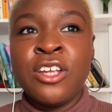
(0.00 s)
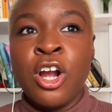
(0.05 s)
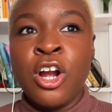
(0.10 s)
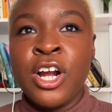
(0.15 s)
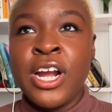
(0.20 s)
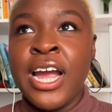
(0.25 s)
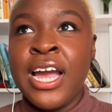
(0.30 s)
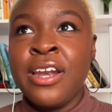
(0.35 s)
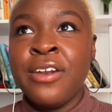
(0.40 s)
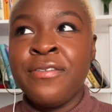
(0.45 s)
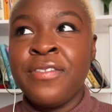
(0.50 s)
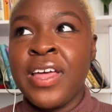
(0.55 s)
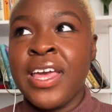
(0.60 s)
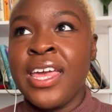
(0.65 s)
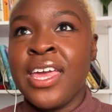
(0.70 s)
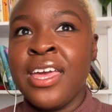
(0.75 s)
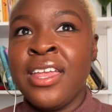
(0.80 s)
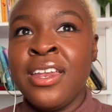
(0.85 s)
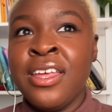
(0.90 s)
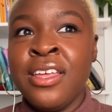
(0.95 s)
are kind of
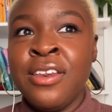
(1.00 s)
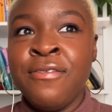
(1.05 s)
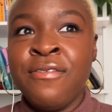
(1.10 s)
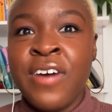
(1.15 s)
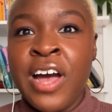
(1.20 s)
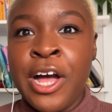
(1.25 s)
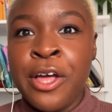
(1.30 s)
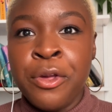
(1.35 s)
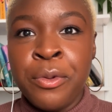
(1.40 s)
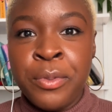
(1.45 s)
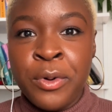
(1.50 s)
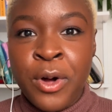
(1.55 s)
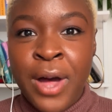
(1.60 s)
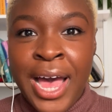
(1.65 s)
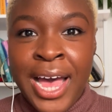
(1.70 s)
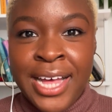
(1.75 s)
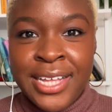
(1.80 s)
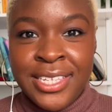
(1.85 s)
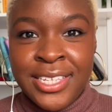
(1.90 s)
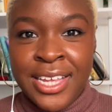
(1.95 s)
like an invaluable
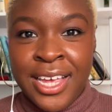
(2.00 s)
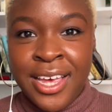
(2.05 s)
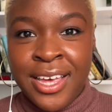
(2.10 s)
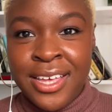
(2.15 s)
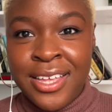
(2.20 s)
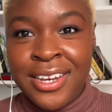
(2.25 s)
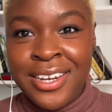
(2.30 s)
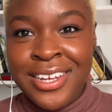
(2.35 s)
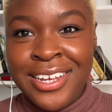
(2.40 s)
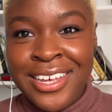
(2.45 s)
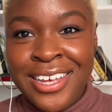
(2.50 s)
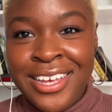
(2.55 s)
asset